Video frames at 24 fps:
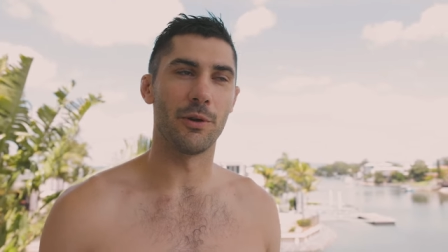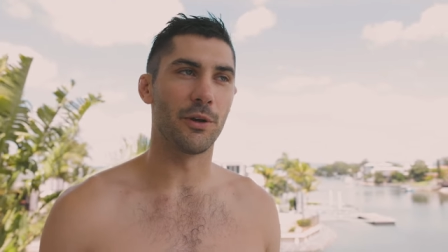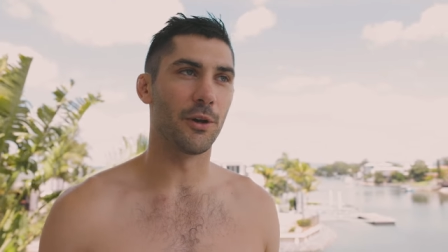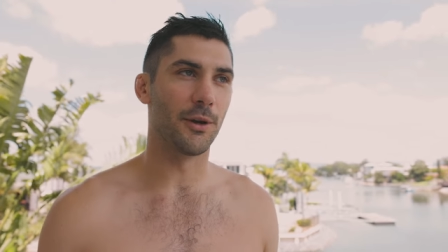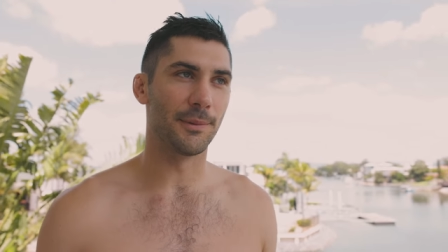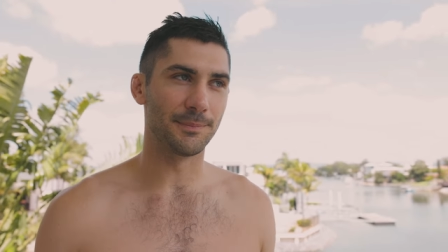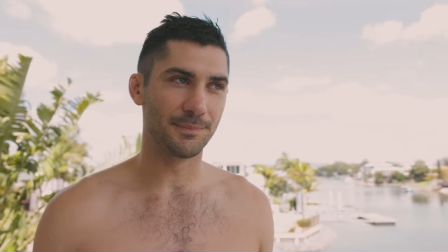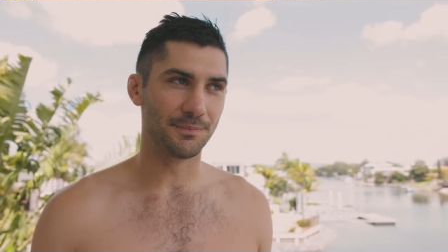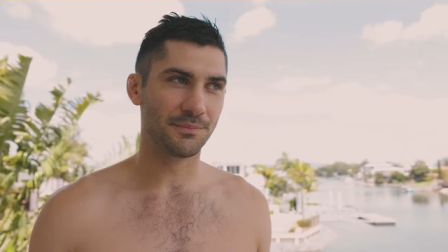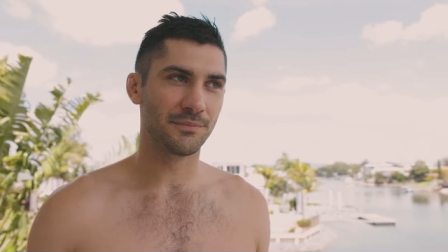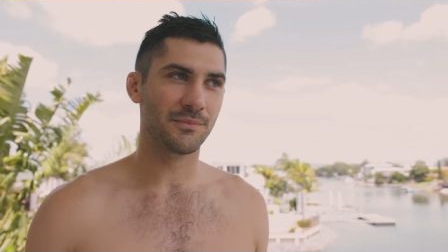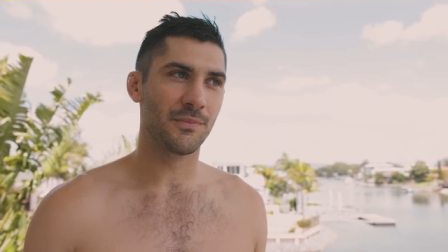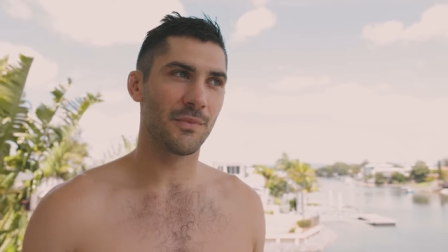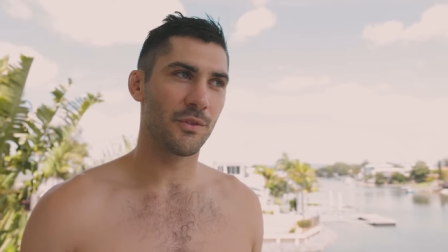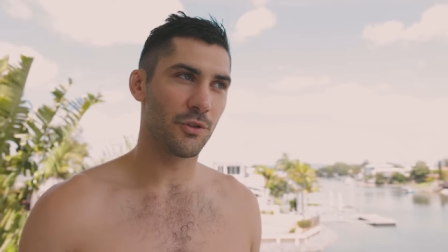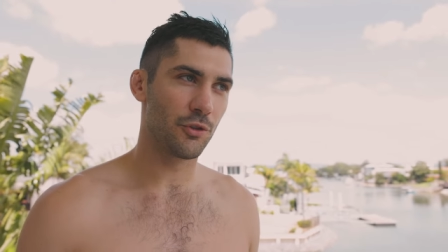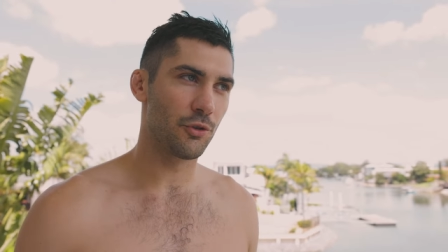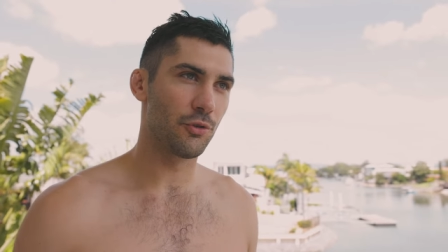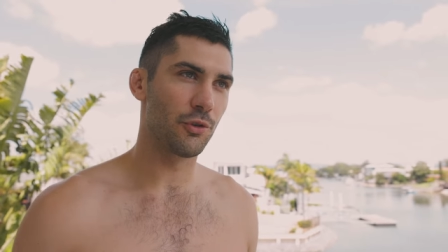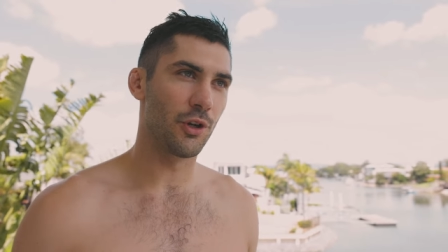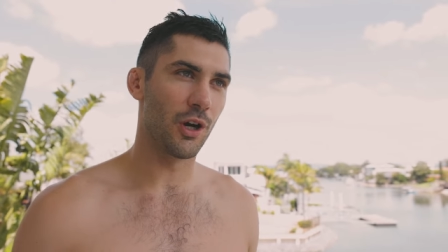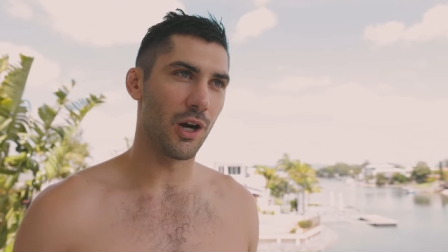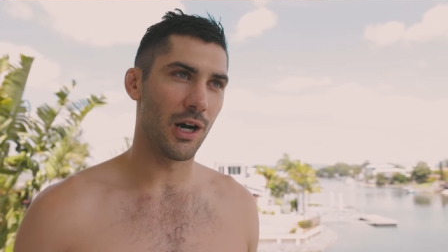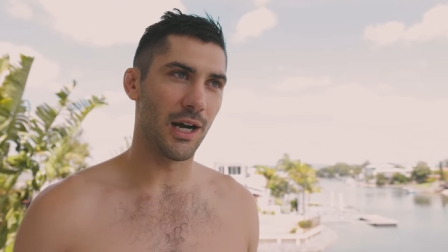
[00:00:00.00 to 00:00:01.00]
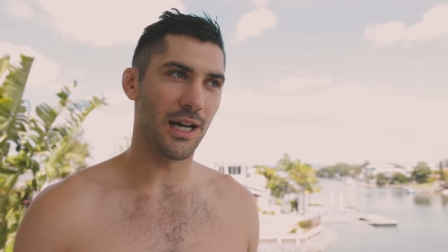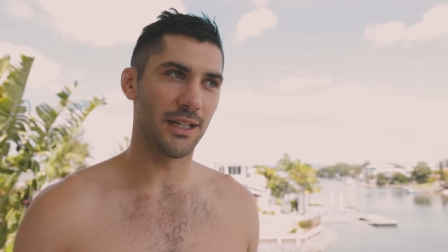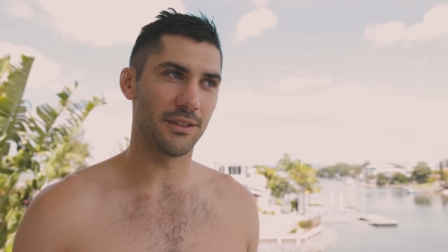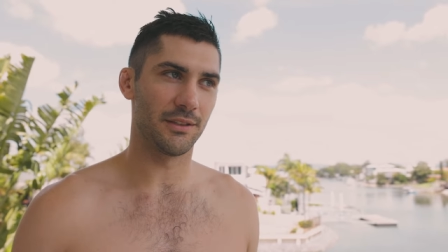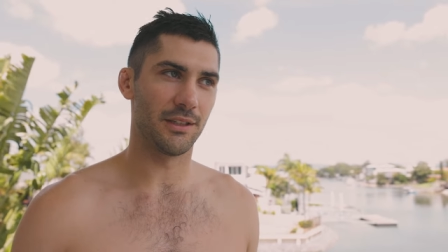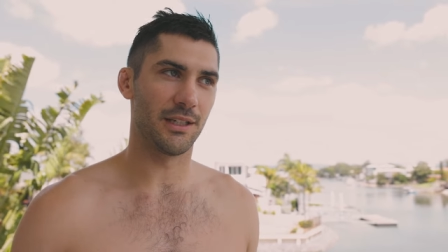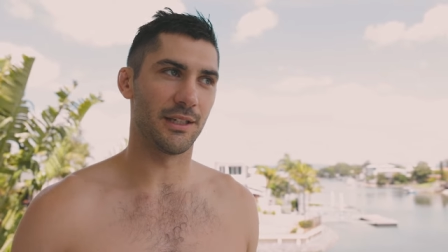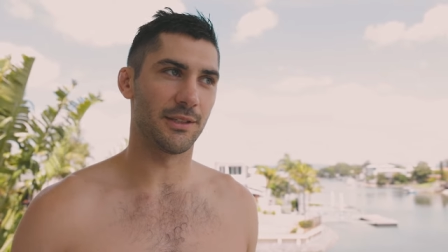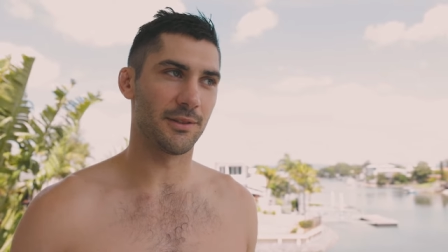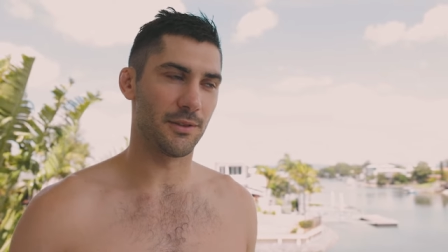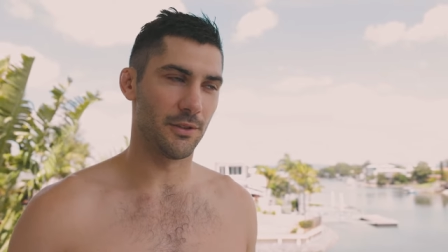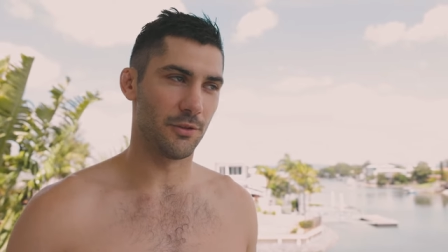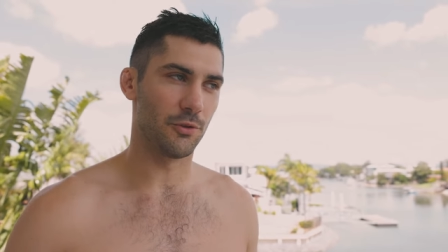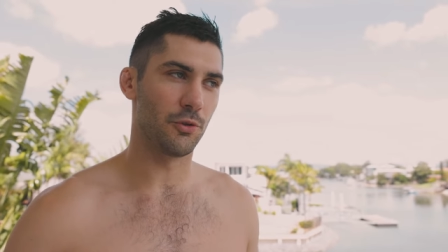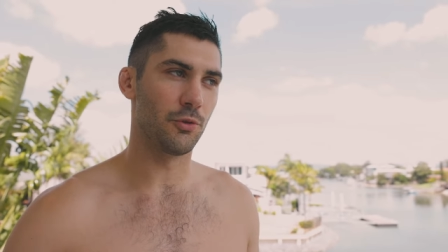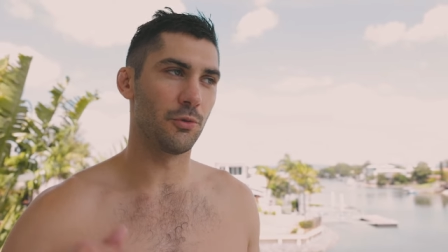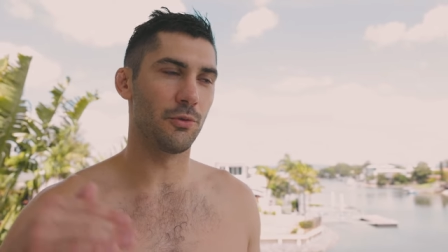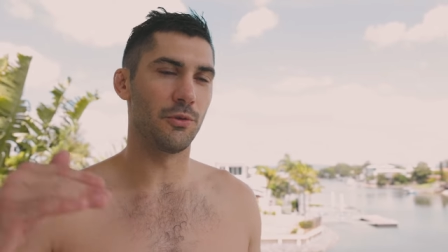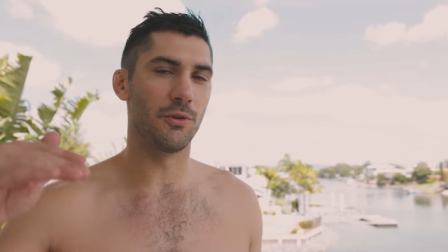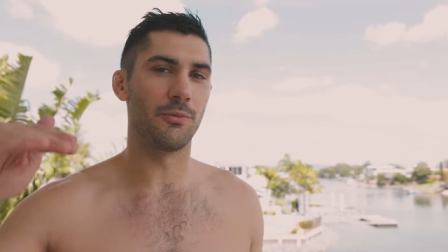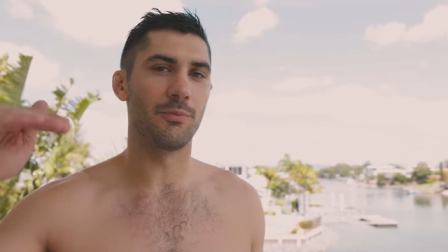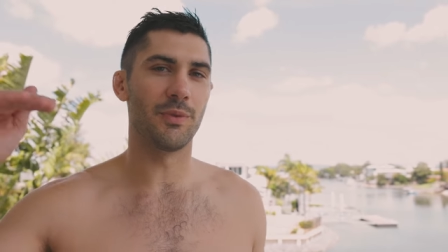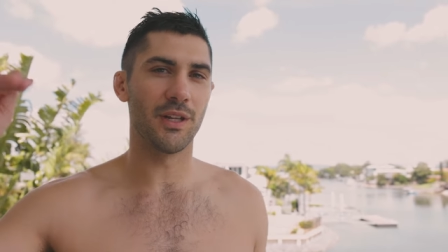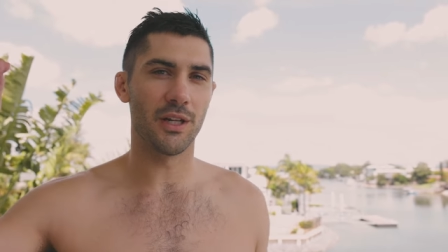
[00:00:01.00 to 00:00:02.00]
We got two guys, like the
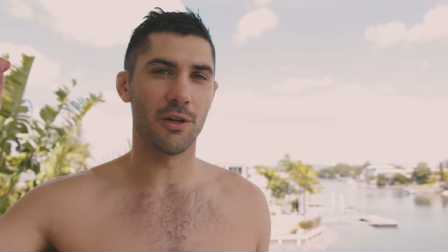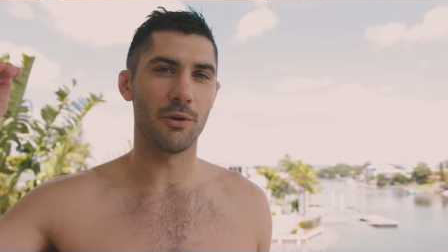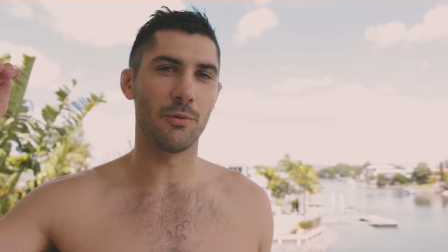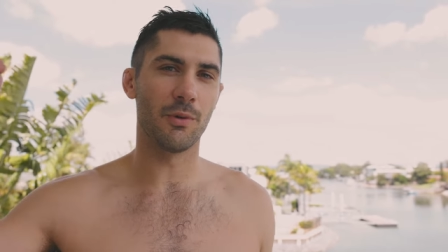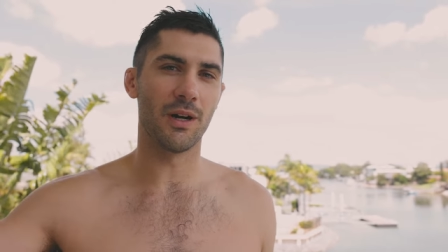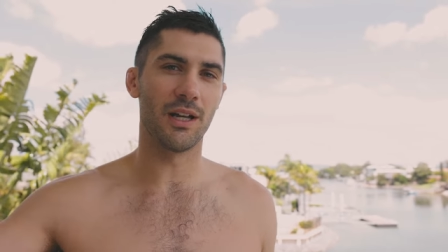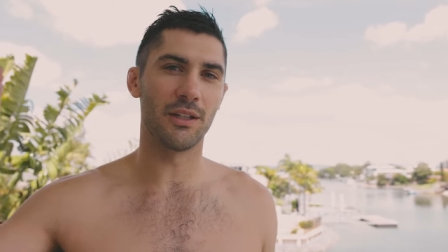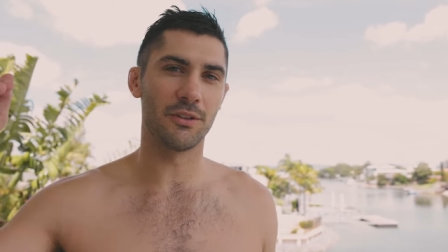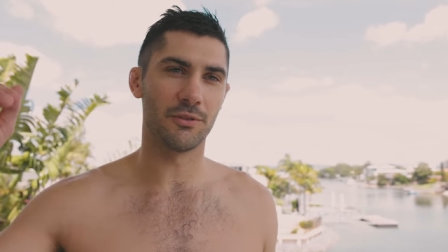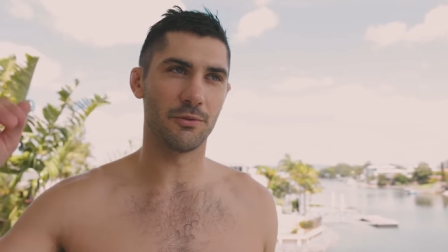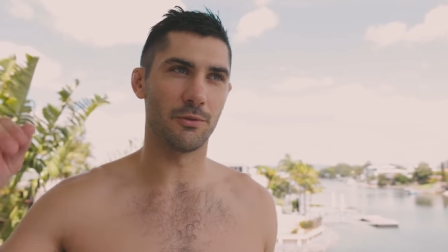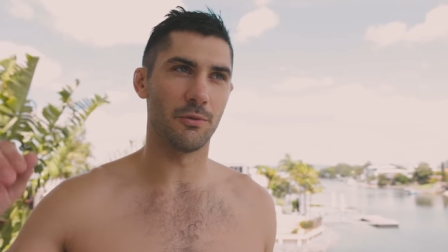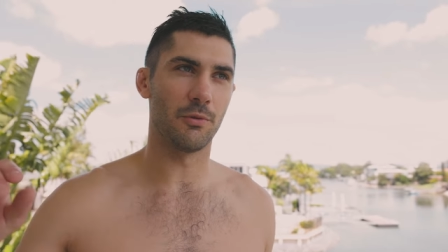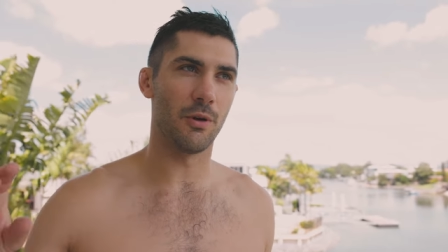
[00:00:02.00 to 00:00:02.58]
two of the bigger ones,